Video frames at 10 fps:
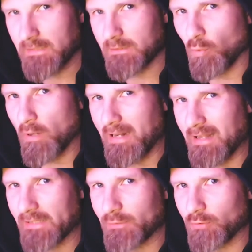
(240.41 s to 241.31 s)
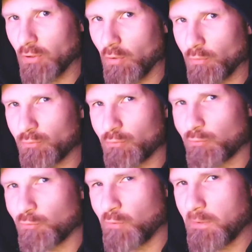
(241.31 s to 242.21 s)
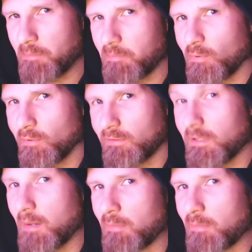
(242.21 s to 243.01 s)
what I like to call triple W.